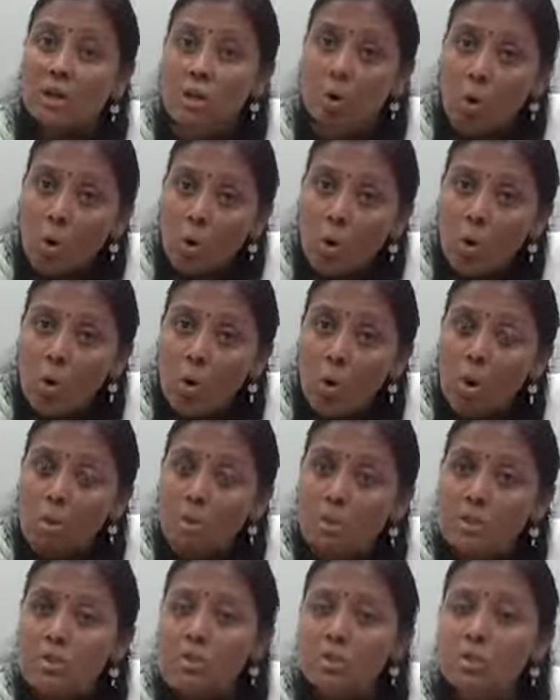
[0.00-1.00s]
low
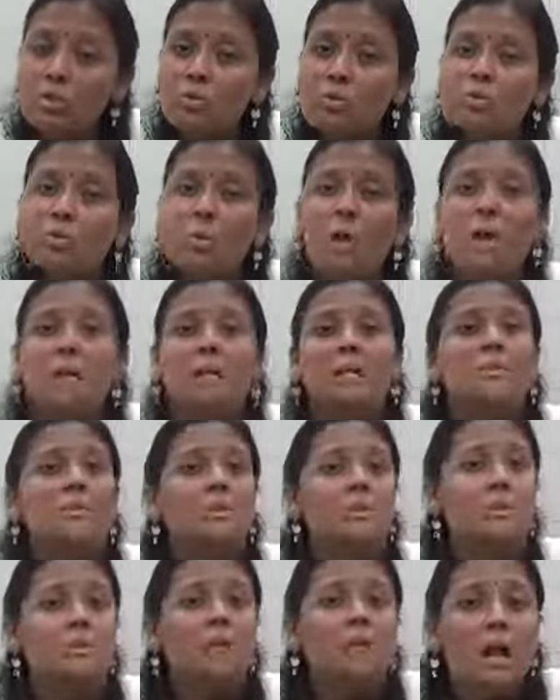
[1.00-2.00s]
cost due to any
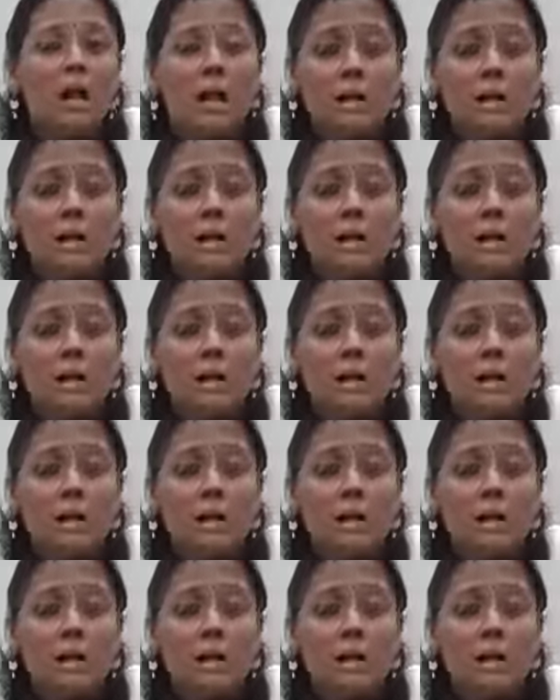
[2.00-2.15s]
reason,